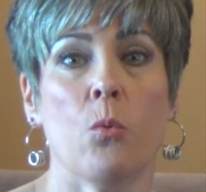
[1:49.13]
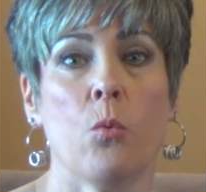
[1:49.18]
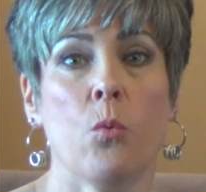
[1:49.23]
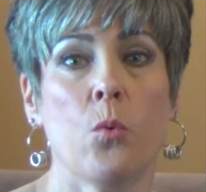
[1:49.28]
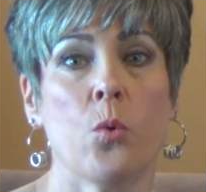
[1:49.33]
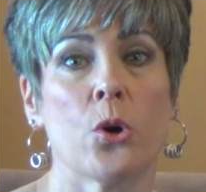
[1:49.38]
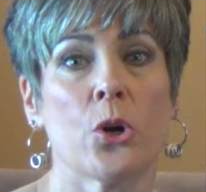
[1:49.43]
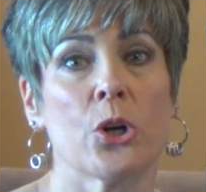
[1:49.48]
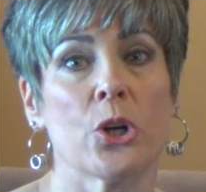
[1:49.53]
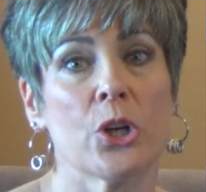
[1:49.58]

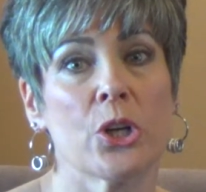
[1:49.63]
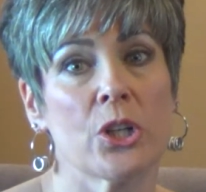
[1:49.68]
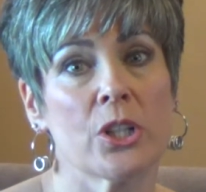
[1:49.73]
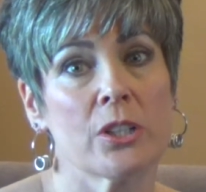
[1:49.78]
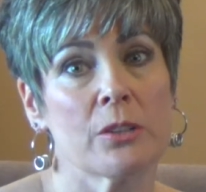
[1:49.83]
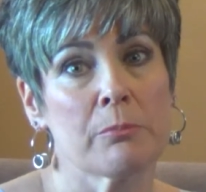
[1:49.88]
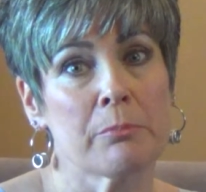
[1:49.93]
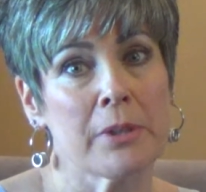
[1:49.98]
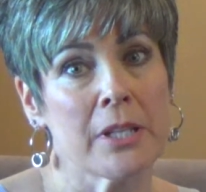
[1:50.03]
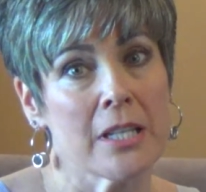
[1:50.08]

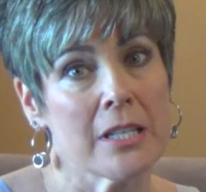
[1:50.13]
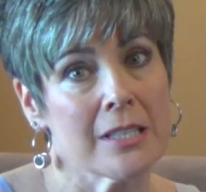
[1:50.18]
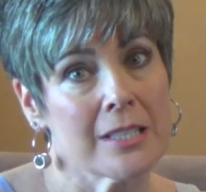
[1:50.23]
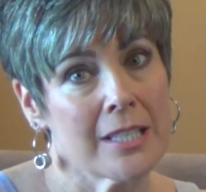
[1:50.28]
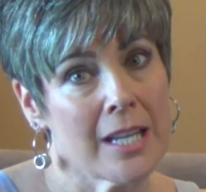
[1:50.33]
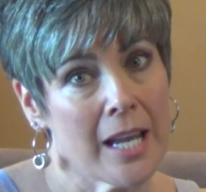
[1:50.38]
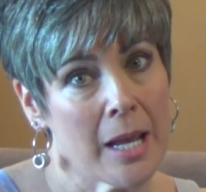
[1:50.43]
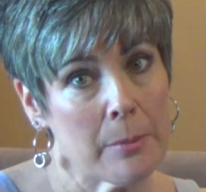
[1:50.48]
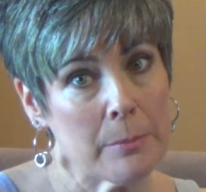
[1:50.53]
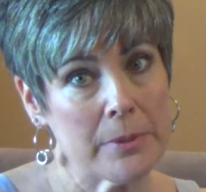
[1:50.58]
were being
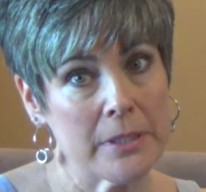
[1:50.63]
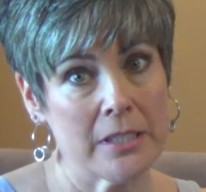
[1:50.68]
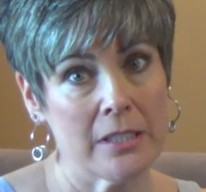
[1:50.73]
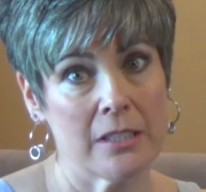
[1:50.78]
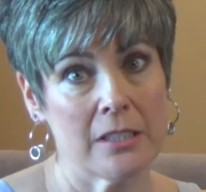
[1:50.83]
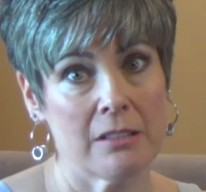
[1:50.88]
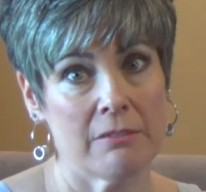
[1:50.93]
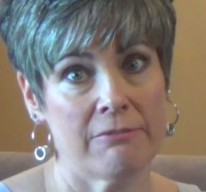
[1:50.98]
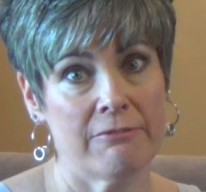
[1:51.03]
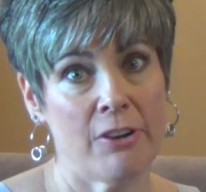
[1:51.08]

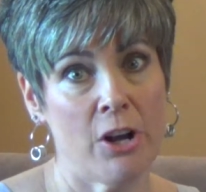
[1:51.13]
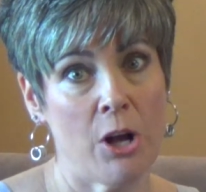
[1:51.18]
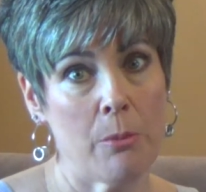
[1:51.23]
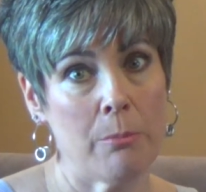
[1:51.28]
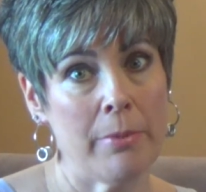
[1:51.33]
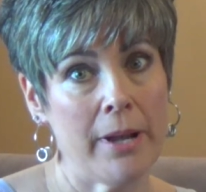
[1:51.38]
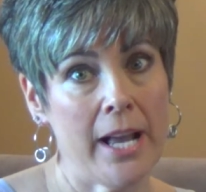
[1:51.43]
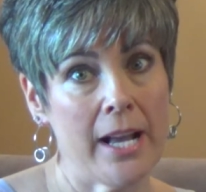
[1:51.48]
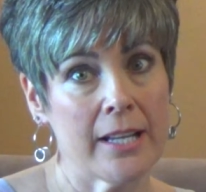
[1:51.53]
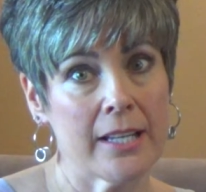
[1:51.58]
tempted to fall
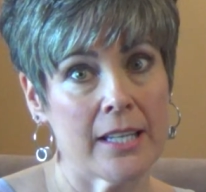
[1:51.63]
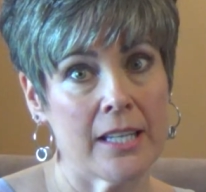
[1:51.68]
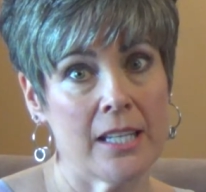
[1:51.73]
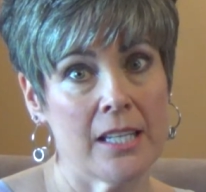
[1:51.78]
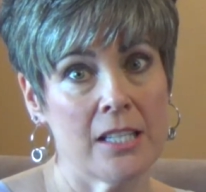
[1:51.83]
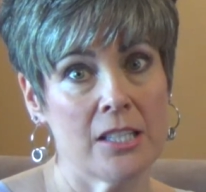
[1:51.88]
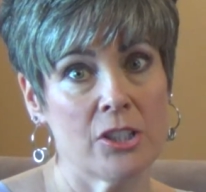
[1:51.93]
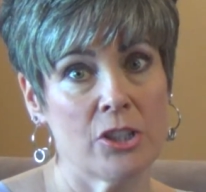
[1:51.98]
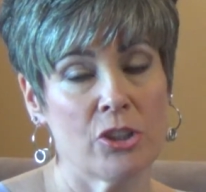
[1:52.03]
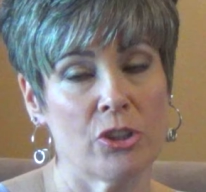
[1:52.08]
back
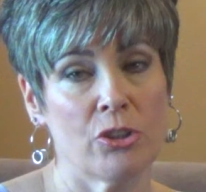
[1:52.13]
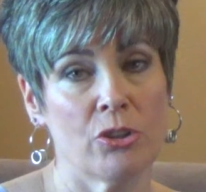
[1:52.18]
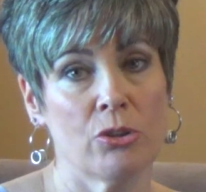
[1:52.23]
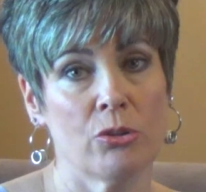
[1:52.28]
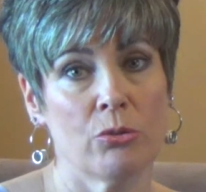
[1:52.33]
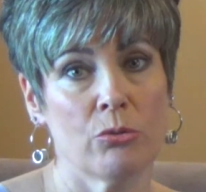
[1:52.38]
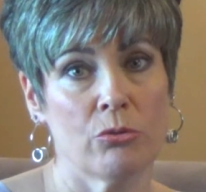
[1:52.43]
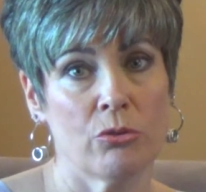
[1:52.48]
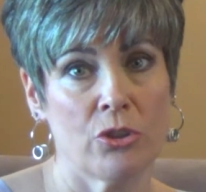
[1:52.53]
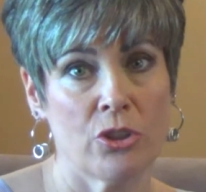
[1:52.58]
into
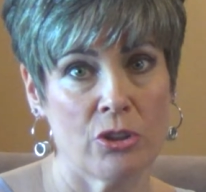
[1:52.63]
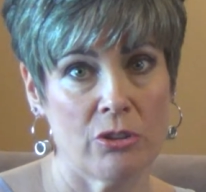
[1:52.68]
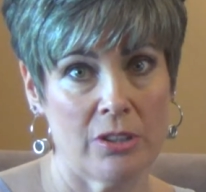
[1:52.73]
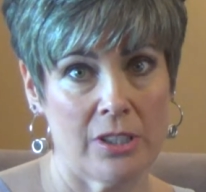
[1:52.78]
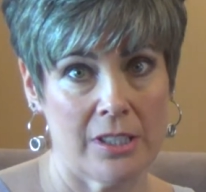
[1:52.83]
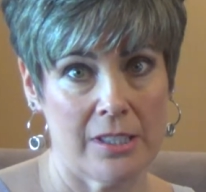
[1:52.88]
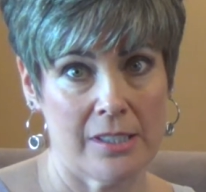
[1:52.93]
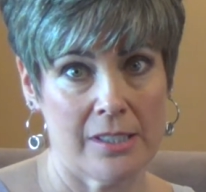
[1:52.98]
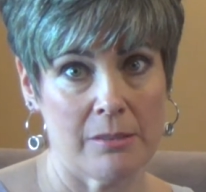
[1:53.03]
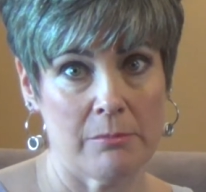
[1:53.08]

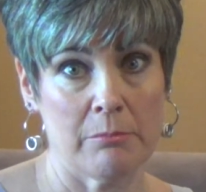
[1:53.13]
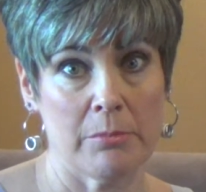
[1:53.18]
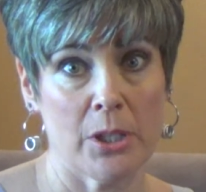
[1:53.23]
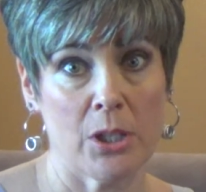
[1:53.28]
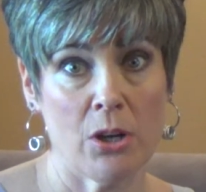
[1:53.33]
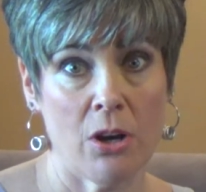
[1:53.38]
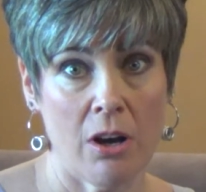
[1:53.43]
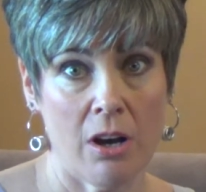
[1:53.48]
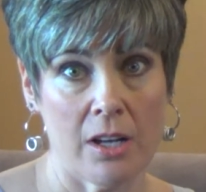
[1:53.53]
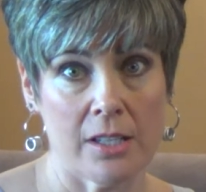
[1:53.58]
Judaism
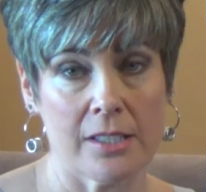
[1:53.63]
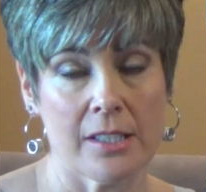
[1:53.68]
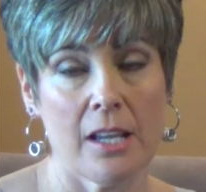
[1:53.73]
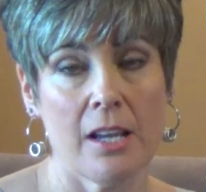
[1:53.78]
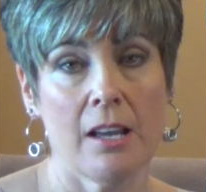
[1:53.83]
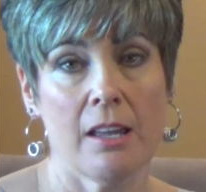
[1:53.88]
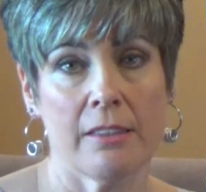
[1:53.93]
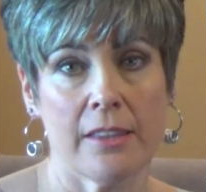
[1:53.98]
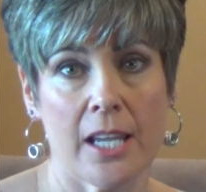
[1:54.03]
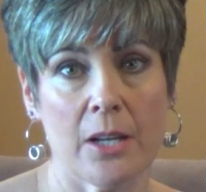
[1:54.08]
because
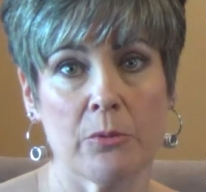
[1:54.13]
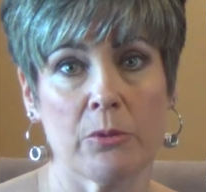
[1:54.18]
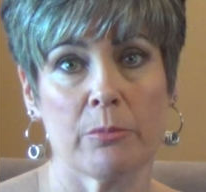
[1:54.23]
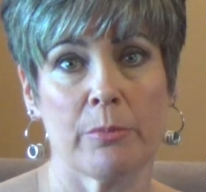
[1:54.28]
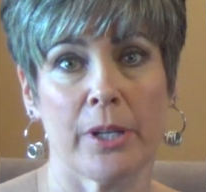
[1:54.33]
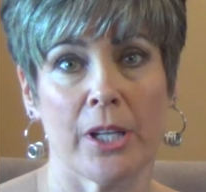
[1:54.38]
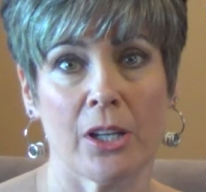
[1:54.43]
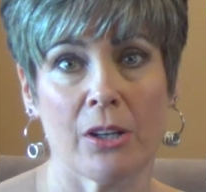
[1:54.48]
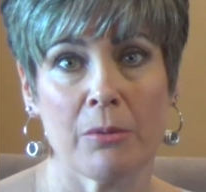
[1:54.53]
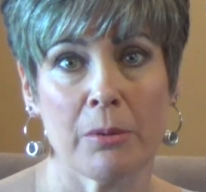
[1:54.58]
they were
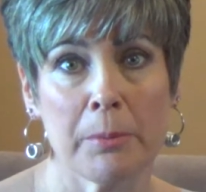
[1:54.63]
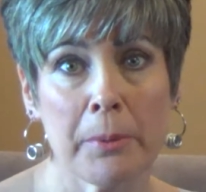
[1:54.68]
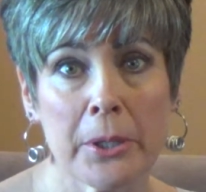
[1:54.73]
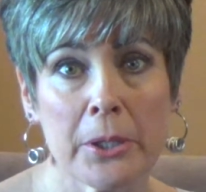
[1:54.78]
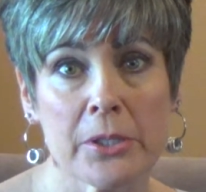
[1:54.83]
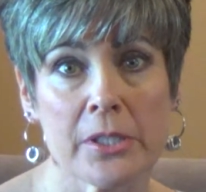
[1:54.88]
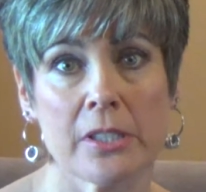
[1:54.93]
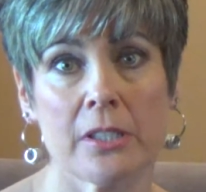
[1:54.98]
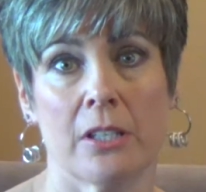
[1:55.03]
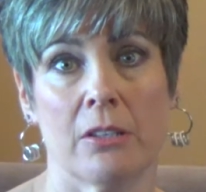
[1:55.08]
being
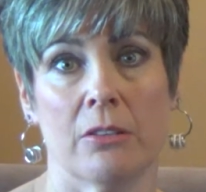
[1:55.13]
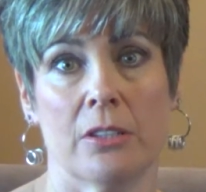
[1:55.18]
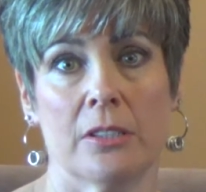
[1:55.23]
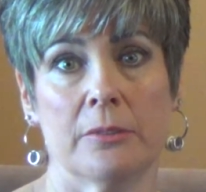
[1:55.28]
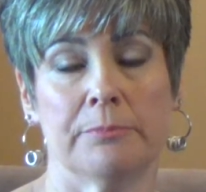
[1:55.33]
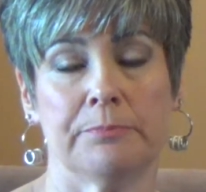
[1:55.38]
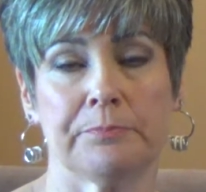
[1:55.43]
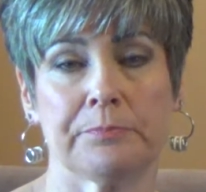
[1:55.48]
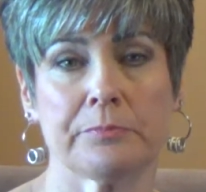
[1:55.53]
persecuted.